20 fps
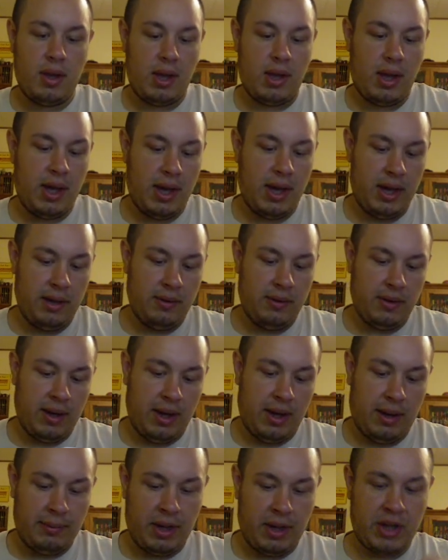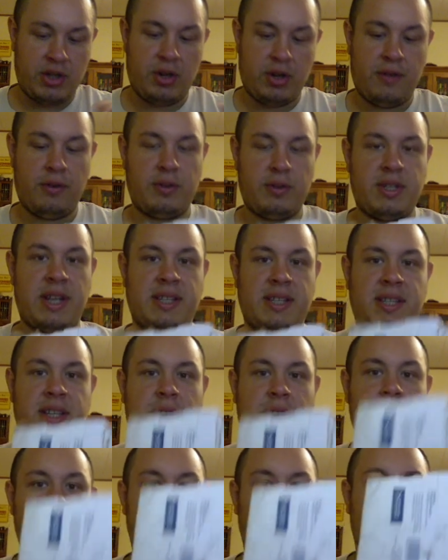And uh, I'm not sure if it was
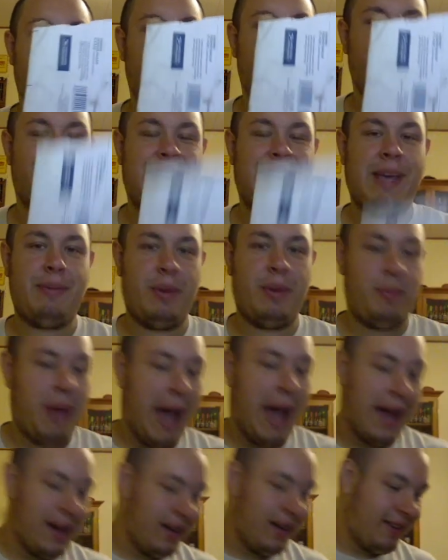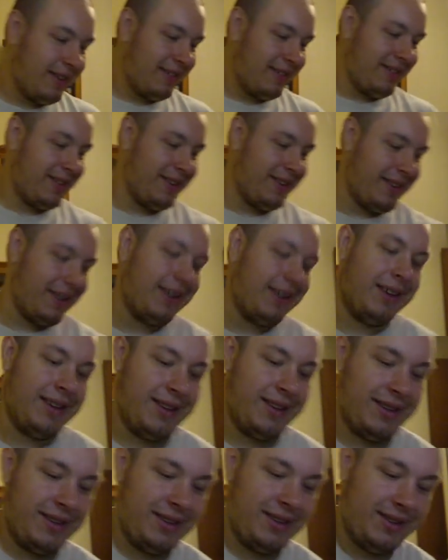necessary to keep it padded,
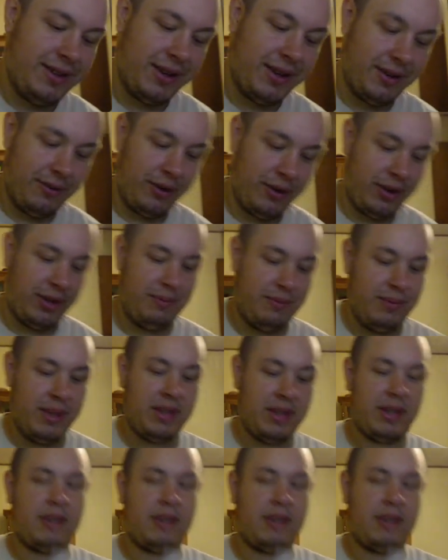you can really beat the